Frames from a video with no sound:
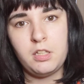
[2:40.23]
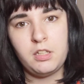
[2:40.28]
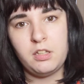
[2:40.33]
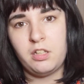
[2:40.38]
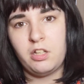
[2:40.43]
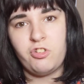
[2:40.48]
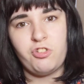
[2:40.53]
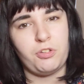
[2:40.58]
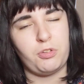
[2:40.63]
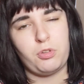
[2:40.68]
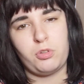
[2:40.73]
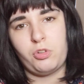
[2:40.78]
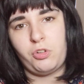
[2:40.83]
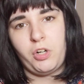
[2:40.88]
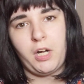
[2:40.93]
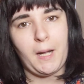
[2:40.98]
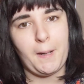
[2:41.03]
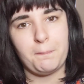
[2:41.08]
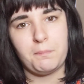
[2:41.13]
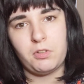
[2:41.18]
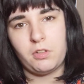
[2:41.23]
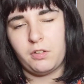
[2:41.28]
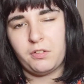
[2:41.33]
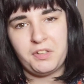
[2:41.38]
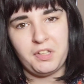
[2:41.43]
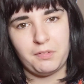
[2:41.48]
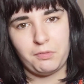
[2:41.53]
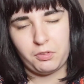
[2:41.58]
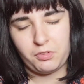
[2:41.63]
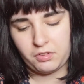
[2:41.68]
they just scrapped all
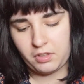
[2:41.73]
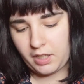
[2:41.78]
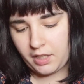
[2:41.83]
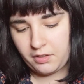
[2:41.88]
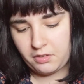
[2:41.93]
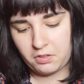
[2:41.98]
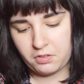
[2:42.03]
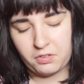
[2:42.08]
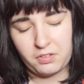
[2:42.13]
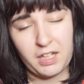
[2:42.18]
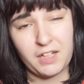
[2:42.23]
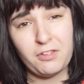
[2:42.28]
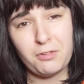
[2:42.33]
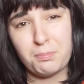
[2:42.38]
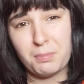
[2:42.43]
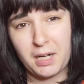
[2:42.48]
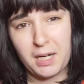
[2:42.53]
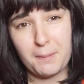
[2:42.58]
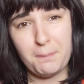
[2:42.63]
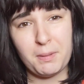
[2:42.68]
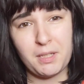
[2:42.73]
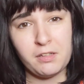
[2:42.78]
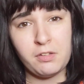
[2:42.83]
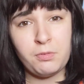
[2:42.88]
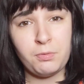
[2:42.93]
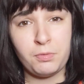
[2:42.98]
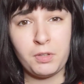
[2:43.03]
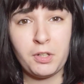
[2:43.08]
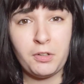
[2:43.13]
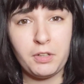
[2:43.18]
the other sizes. That's my
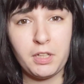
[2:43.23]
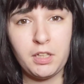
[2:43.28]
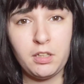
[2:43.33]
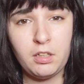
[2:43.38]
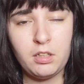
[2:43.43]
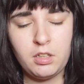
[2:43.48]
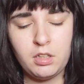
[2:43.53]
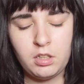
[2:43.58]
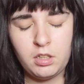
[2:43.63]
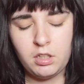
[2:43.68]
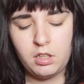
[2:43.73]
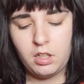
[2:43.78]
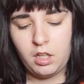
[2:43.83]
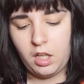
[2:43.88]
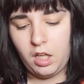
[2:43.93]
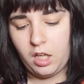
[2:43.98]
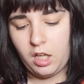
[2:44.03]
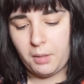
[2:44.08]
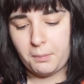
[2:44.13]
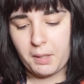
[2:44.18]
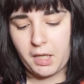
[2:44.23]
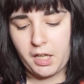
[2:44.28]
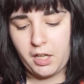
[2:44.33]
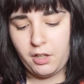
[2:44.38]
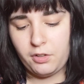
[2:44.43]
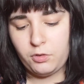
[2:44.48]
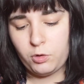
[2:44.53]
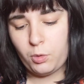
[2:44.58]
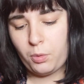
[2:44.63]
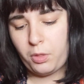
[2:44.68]
biggest theory. I
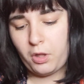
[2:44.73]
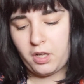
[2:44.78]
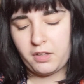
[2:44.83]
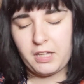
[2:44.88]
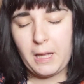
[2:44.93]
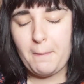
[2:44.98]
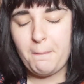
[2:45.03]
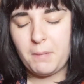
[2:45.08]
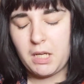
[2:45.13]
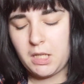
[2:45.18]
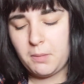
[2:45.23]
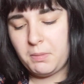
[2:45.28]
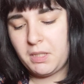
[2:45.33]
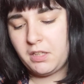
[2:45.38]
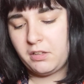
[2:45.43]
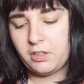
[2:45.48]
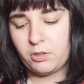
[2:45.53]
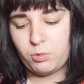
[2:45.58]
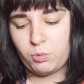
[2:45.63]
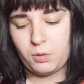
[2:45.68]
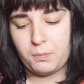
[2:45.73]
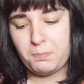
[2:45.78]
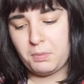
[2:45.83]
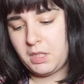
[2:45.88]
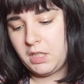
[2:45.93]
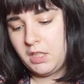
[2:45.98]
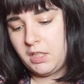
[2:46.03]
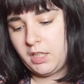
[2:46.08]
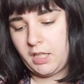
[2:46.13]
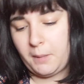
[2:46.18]
also thought that maybe this would
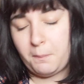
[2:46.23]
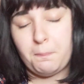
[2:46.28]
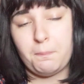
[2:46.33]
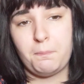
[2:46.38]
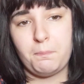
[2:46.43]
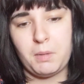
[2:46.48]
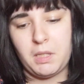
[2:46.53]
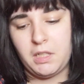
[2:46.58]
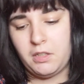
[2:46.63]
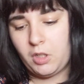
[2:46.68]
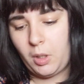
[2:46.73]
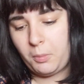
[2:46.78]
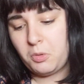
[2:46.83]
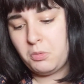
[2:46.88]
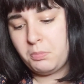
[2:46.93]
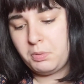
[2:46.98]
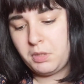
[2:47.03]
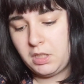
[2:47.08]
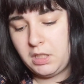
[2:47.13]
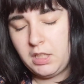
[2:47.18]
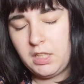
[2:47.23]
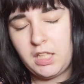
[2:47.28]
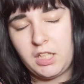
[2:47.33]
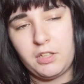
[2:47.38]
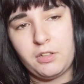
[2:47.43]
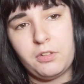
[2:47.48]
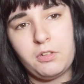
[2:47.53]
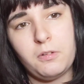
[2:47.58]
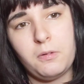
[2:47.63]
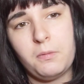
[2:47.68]
be a PWP
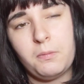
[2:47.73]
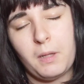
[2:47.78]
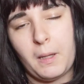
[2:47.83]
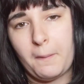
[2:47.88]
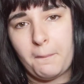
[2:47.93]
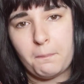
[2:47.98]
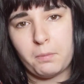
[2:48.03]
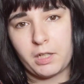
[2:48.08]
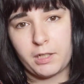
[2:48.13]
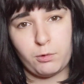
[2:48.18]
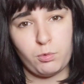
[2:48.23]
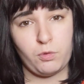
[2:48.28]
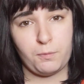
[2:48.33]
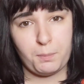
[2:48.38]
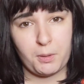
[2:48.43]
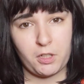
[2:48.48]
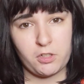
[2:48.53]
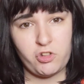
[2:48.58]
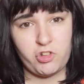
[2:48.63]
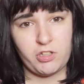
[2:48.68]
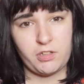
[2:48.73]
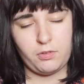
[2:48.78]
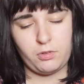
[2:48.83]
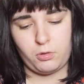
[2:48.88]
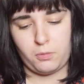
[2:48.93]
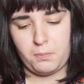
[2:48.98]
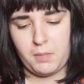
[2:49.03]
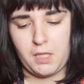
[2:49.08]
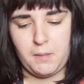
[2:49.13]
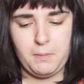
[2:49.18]
candle, price with purchase,
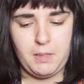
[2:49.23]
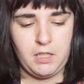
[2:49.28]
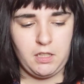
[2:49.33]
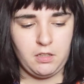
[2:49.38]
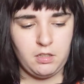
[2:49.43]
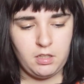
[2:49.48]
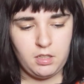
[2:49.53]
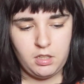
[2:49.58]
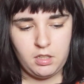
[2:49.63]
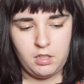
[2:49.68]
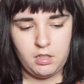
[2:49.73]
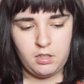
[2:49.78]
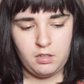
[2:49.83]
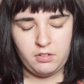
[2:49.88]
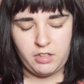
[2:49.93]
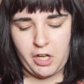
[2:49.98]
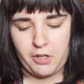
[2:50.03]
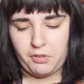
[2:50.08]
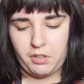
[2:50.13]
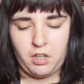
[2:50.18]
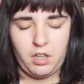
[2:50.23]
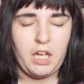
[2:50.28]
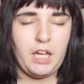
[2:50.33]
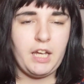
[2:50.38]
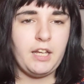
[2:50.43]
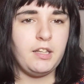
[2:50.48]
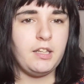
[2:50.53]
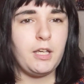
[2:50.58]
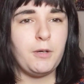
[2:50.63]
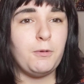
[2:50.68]
so maybe down the
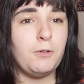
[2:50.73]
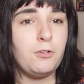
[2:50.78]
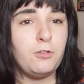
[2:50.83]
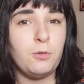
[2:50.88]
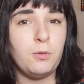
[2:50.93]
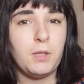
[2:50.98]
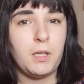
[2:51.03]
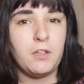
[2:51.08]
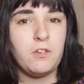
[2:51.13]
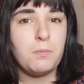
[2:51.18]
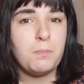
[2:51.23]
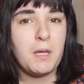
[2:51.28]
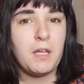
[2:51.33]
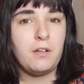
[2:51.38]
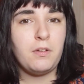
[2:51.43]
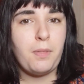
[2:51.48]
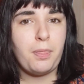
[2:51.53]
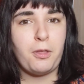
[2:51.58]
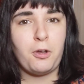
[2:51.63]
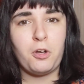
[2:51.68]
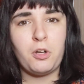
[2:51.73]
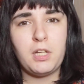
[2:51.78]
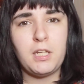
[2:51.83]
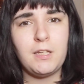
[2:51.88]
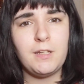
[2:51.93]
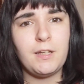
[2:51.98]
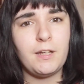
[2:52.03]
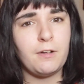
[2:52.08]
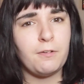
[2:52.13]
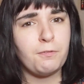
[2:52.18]
line they would do like spend
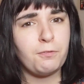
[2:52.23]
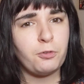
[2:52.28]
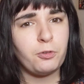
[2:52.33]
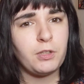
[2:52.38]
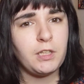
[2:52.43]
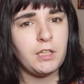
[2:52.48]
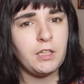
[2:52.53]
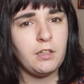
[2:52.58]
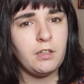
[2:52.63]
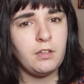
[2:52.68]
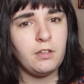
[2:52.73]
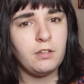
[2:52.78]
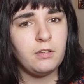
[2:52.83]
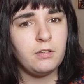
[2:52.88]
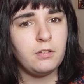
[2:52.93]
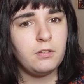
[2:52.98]
$30, get a free